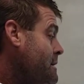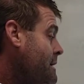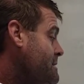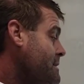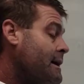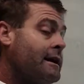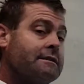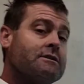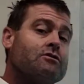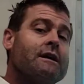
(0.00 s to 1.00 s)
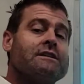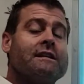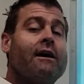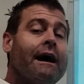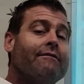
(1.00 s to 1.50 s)
it's the concentration.
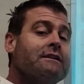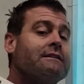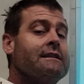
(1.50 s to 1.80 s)
Now, obviously,